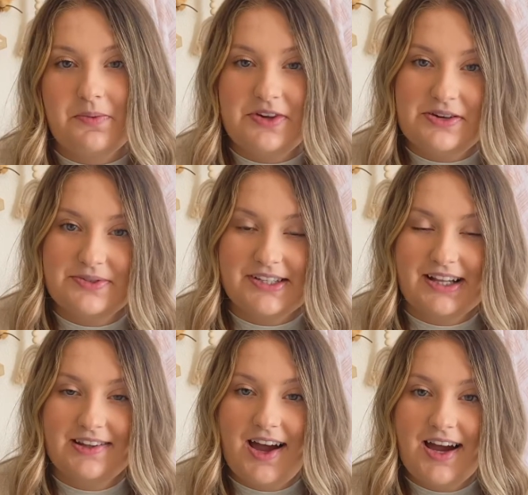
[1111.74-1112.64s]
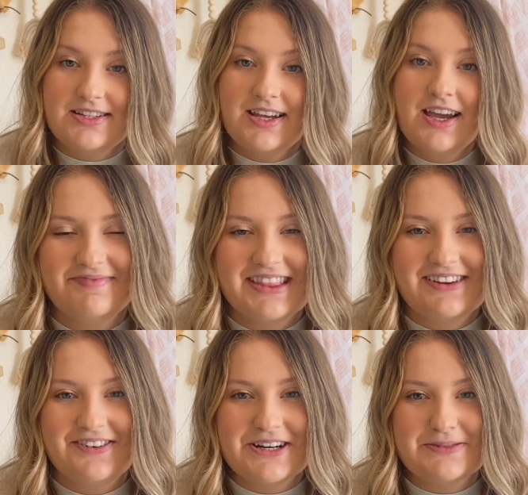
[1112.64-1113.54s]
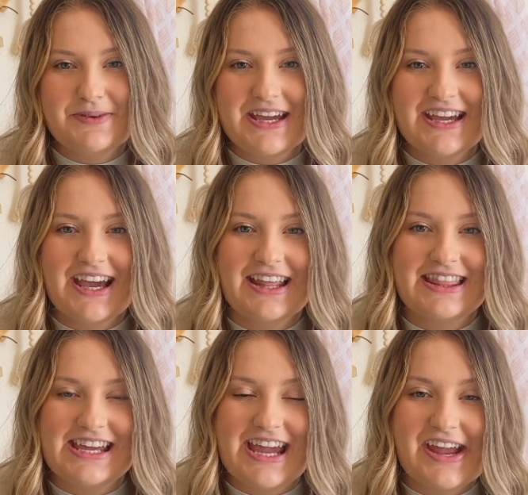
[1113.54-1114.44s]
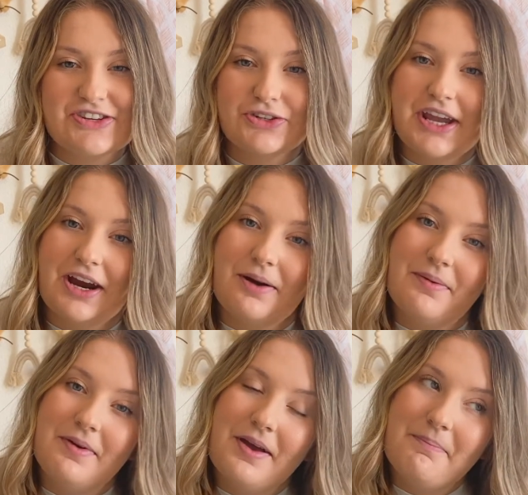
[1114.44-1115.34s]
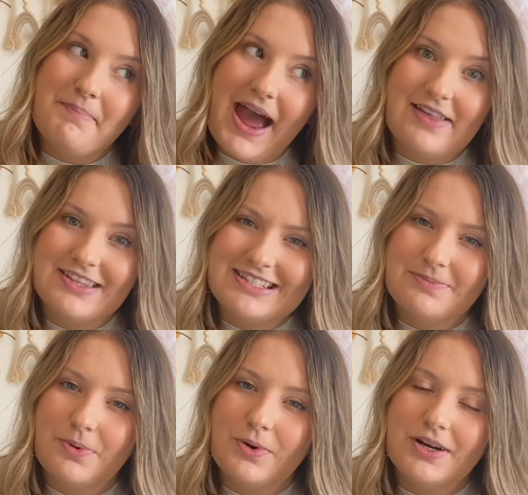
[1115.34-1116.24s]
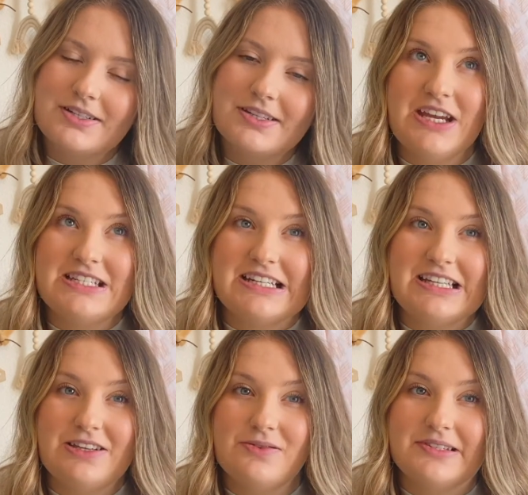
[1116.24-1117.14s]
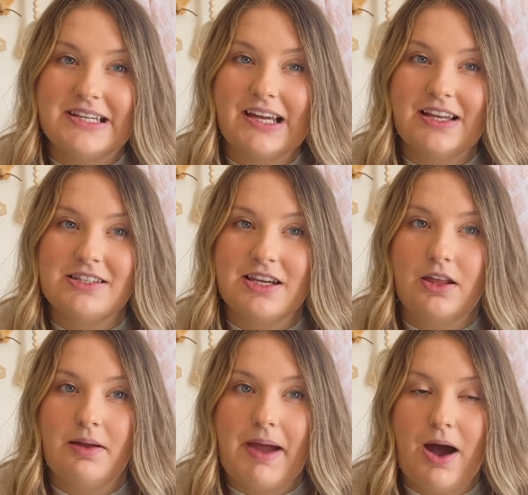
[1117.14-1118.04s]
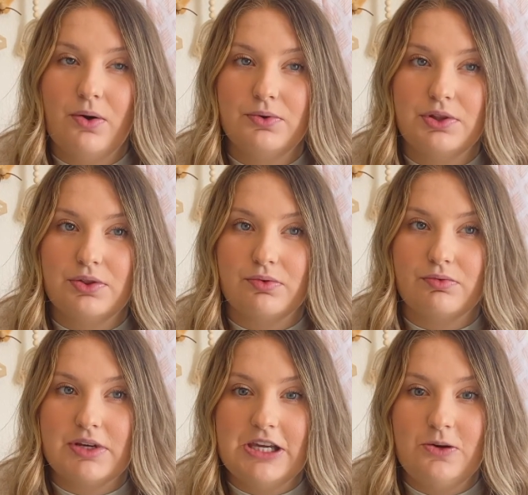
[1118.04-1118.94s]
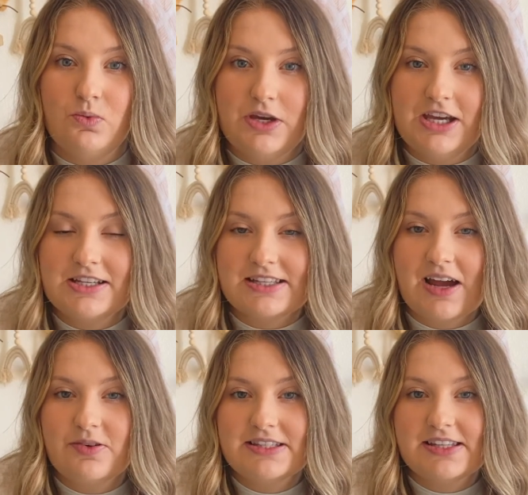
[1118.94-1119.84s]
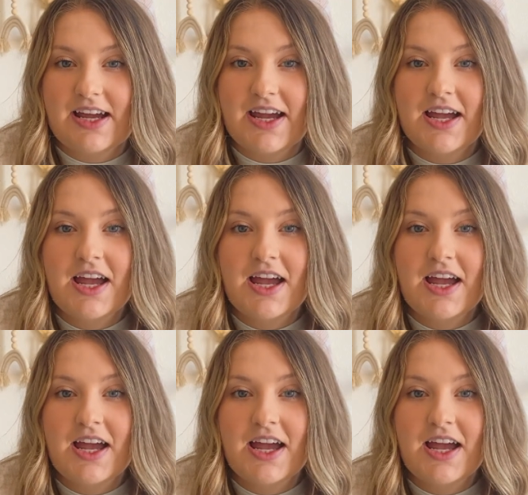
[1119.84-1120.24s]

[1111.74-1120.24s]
we use a lot. The first being the Angel Care bath support. We didn't use it until about 3 weeks, I would say,